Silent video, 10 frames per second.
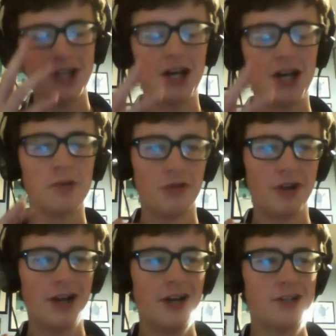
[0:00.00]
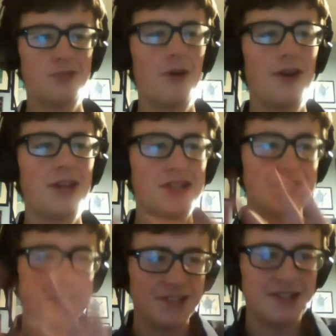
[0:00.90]
is Danny will realise when he
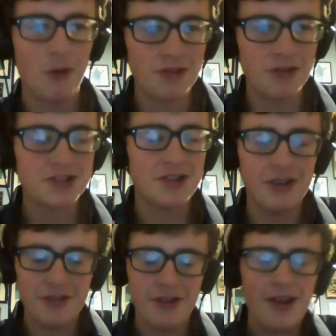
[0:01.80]
sees this monster that